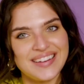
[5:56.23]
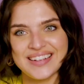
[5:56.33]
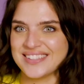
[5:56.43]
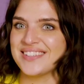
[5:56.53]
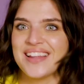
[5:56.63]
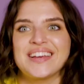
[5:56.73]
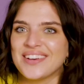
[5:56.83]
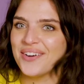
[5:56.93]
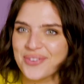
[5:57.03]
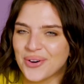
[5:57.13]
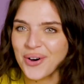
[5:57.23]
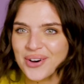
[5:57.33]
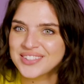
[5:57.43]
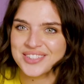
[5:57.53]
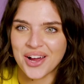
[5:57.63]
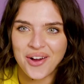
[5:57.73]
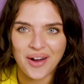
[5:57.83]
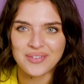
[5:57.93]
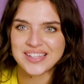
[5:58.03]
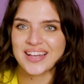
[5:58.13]
is this like, of course, you know,
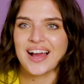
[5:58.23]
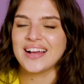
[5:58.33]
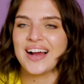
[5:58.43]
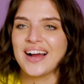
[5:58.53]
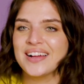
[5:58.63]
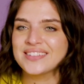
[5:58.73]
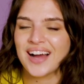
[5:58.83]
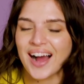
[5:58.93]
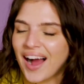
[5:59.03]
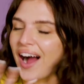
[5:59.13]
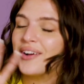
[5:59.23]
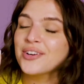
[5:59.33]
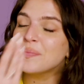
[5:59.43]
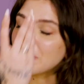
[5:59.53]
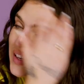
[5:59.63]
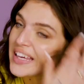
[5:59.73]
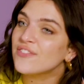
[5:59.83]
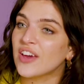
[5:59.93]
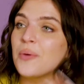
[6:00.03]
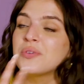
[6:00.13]
I was like, I couldn't
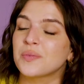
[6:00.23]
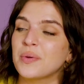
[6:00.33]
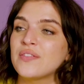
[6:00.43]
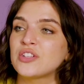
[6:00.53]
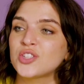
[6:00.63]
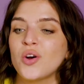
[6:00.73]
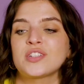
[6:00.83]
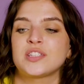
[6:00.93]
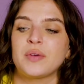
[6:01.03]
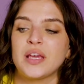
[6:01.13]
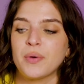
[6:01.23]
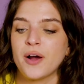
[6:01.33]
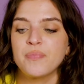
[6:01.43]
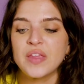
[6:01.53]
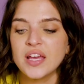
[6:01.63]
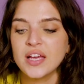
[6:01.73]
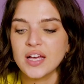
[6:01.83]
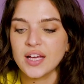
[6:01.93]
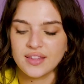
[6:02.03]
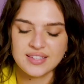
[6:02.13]
believe it. It was a bit of a shock to me, but
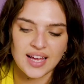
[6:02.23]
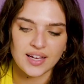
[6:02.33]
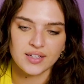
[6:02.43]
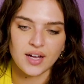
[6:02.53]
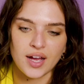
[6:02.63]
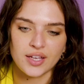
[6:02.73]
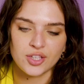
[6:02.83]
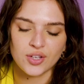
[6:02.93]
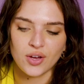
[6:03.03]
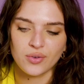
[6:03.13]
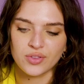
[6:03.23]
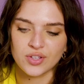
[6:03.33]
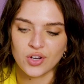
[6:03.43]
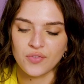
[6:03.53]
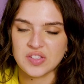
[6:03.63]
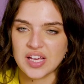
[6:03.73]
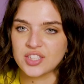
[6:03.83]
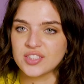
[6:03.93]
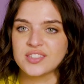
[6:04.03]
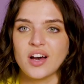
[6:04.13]
the second you know, the
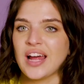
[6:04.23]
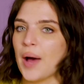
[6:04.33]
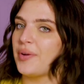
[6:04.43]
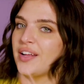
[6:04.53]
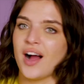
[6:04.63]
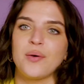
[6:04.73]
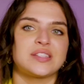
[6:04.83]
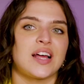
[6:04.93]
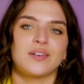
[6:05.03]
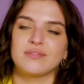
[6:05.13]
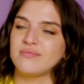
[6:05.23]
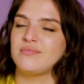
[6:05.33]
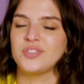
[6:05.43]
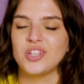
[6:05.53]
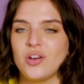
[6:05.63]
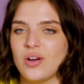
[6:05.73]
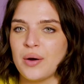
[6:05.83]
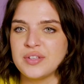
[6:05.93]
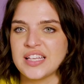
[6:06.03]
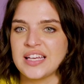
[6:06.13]
conversation started happening, I was like, you know,
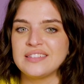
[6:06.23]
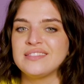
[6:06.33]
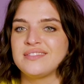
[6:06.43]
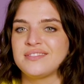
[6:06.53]
I was in.